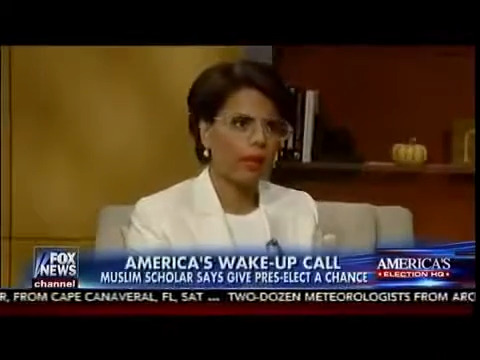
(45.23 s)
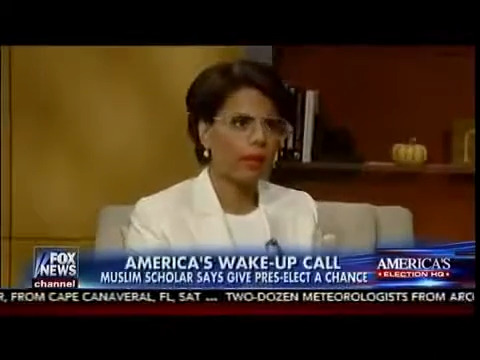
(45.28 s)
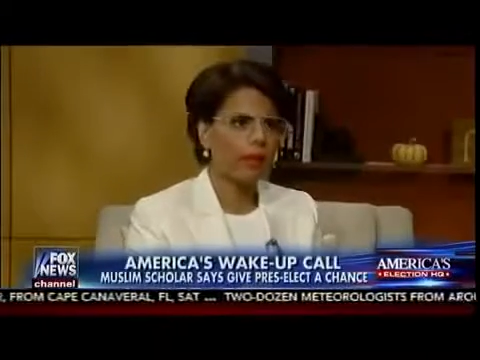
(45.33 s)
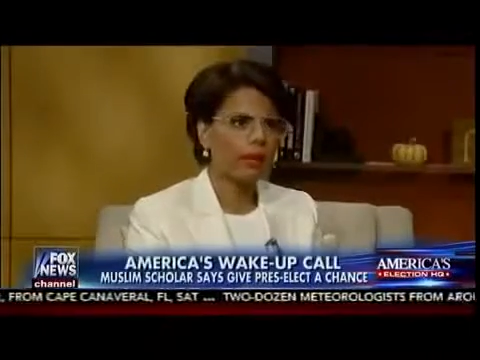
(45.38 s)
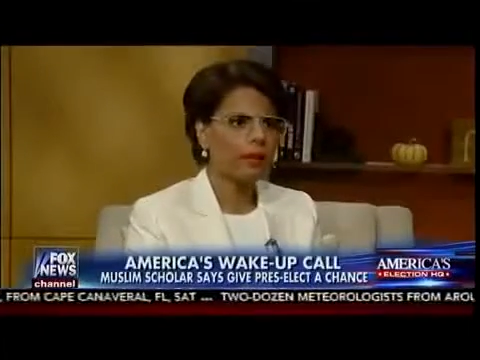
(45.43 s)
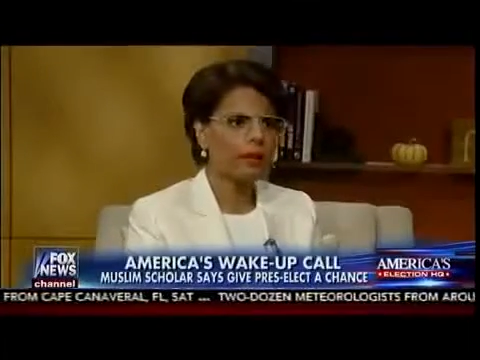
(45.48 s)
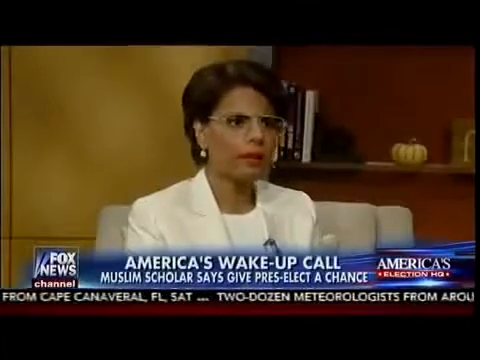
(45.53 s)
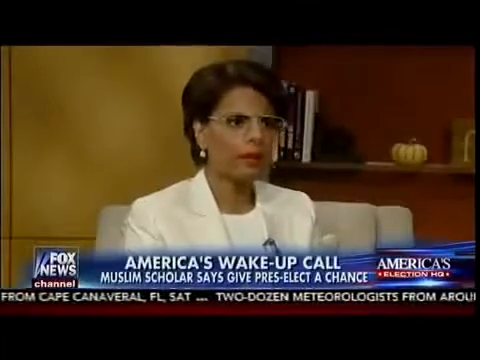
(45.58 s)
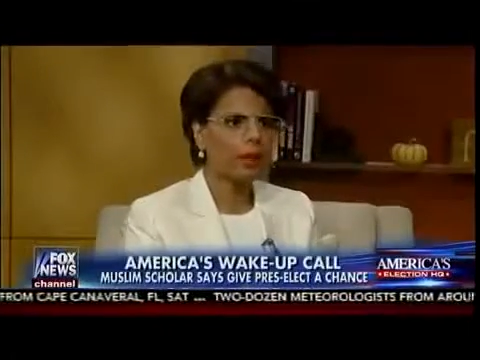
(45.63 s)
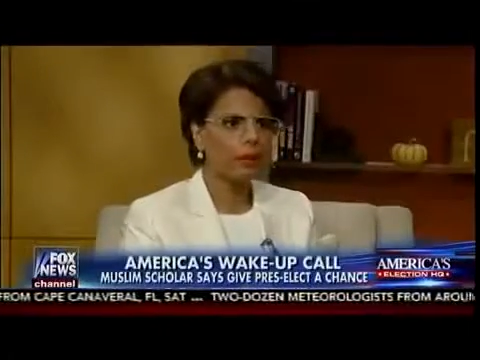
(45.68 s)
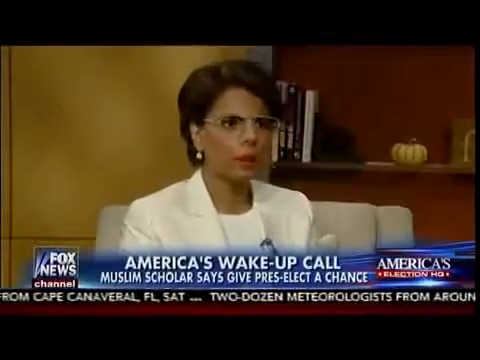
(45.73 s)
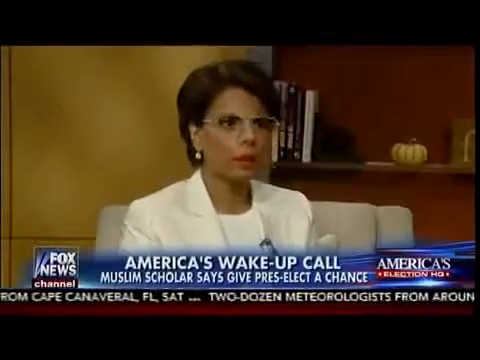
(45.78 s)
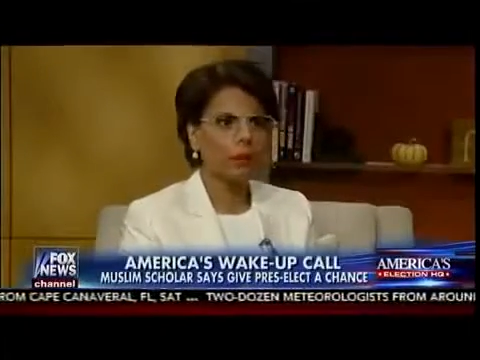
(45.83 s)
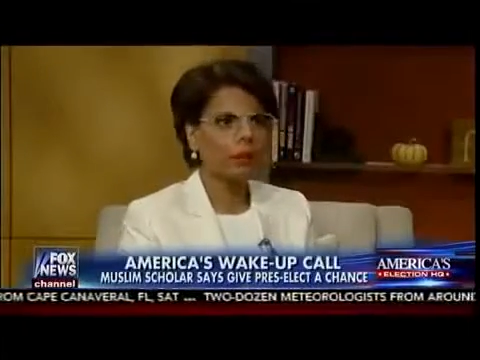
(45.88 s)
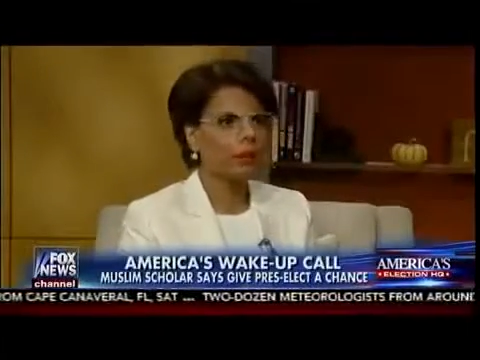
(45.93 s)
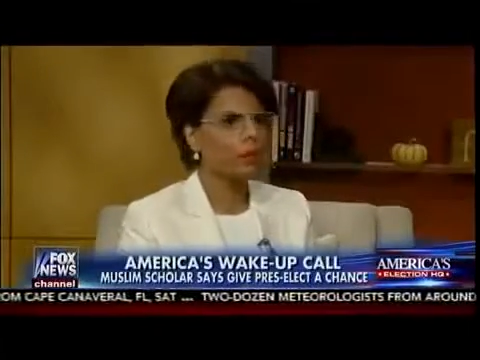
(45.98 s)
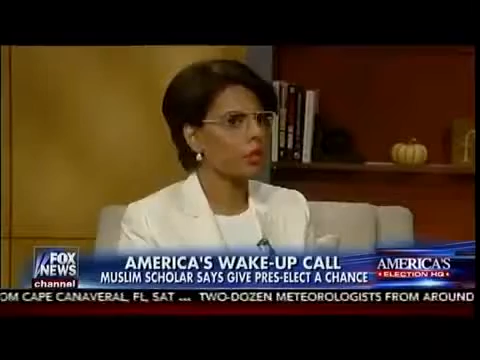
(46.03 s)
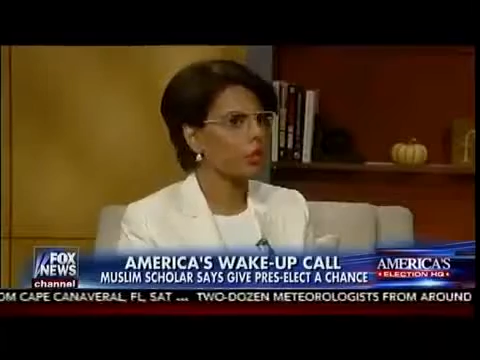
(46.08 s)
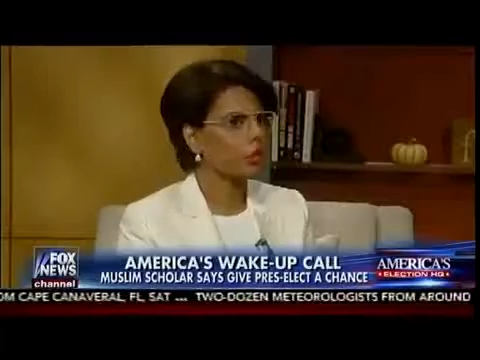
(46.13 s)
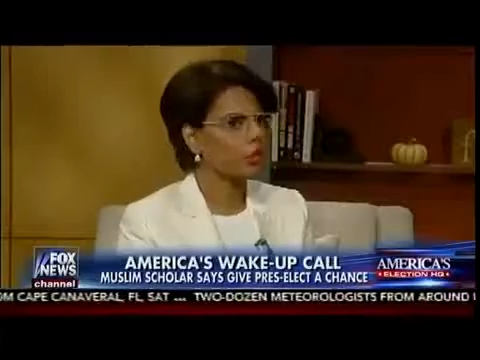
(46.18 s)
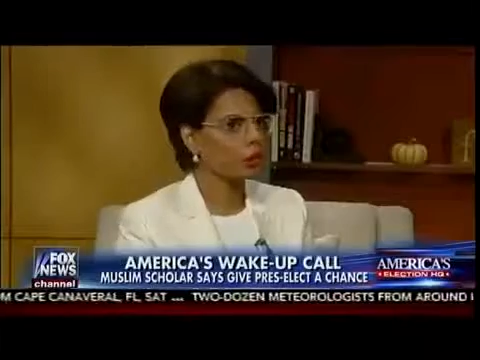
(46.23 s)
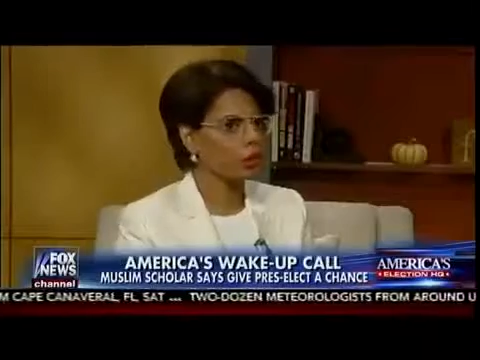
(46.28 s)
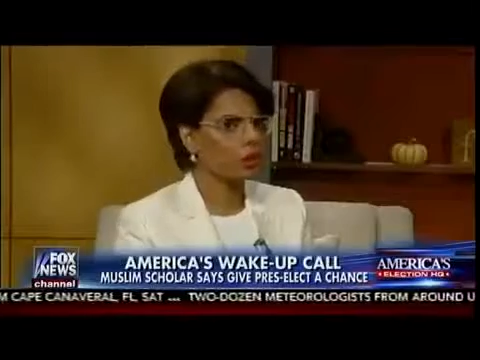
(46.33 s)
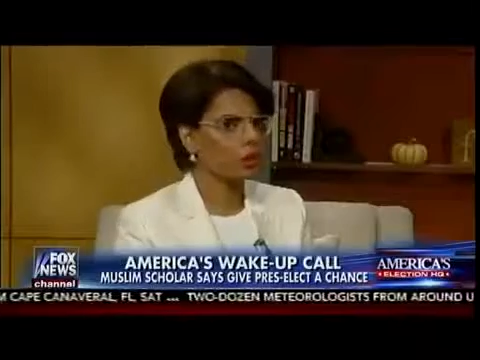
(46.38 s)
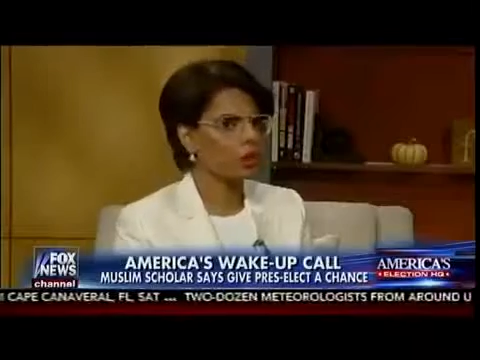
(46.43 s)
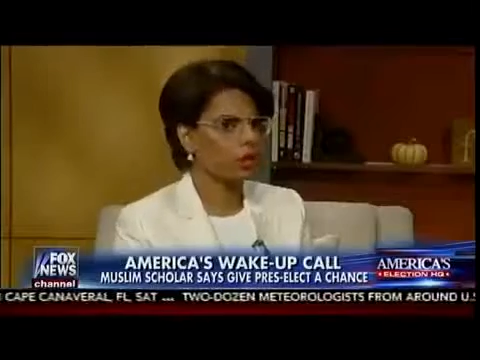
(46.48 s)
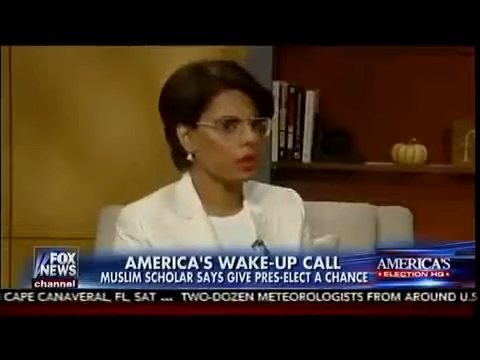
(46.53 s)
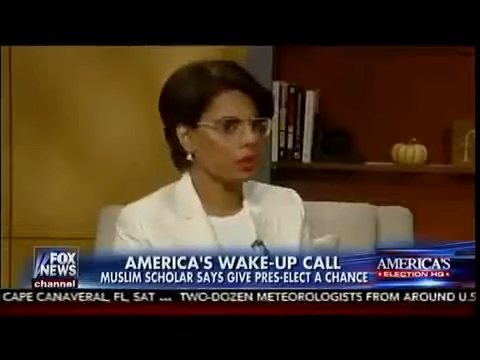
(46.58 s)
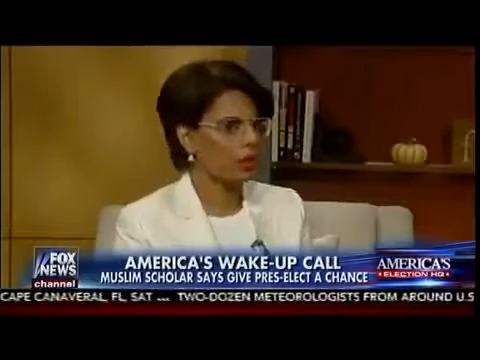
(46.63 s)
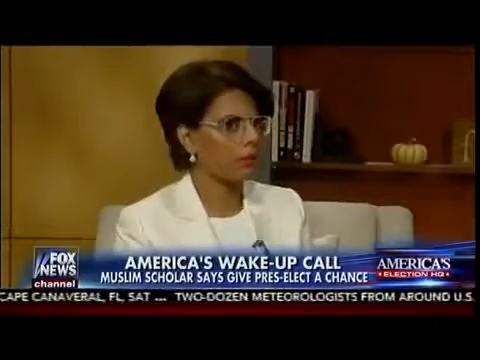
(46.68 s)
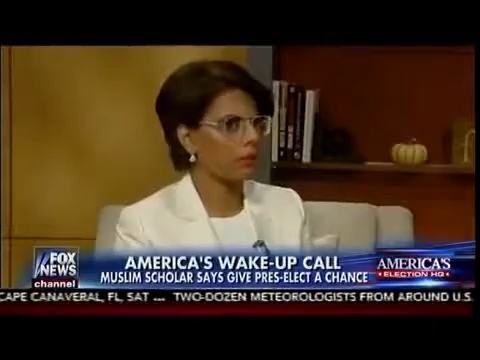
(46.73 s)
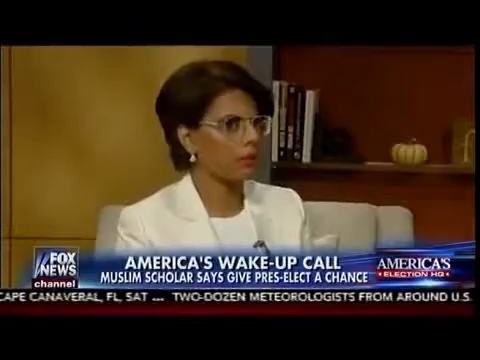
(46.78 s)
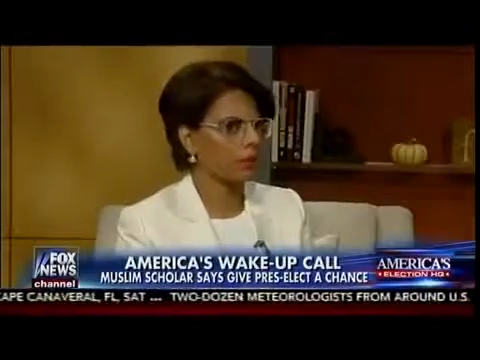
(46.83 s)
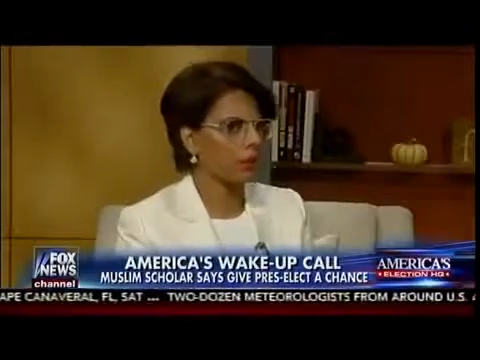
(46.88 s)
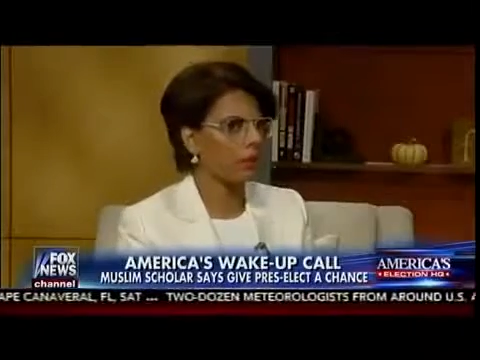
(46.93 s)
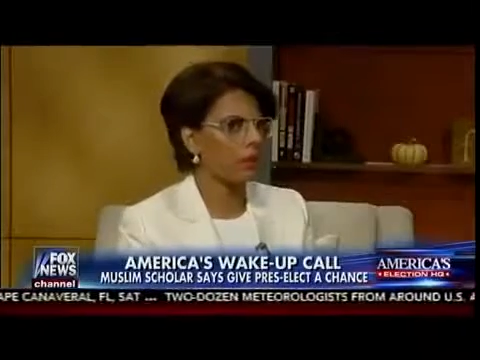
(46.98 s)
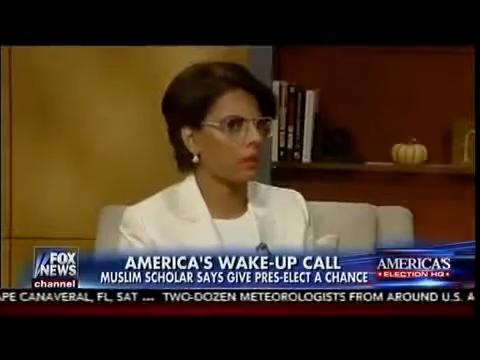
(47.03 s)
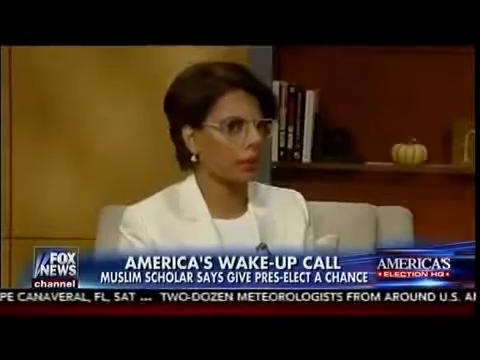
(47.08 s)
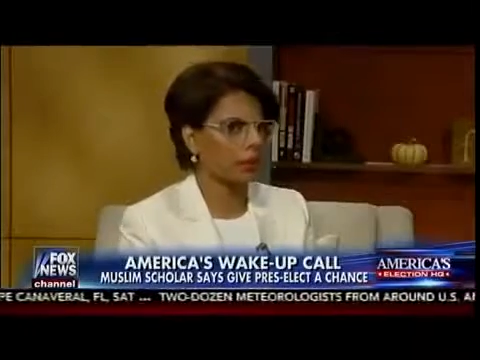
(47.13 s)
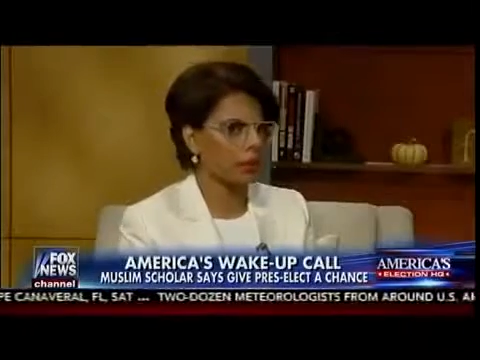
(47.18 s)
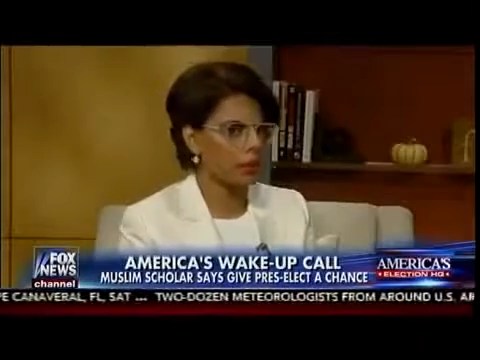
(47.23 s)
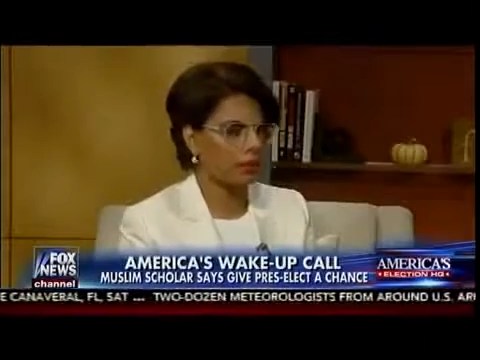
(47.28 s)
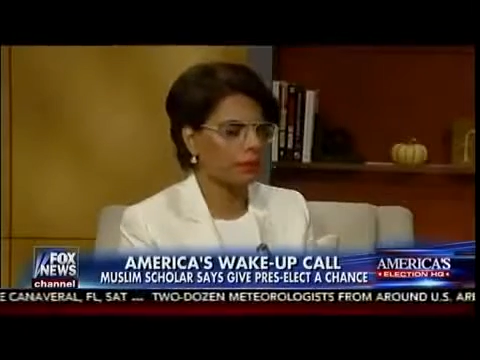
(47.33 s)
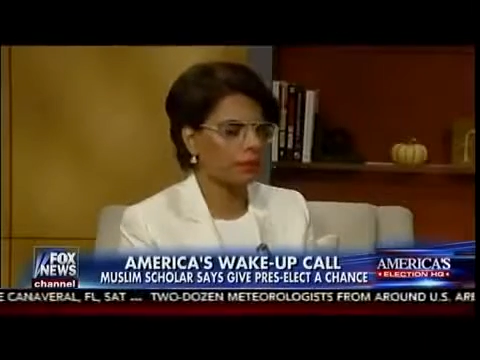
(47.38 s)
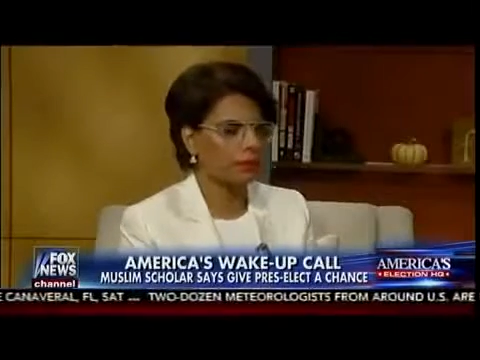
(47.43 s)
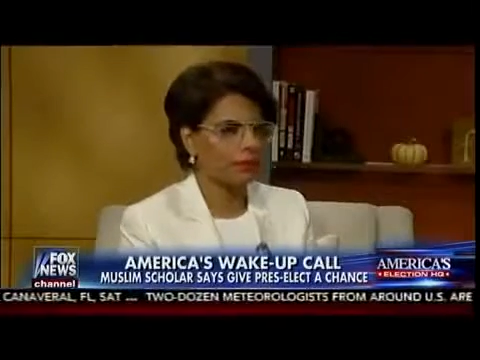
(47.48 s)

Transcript: and come up with solutions to defeat it.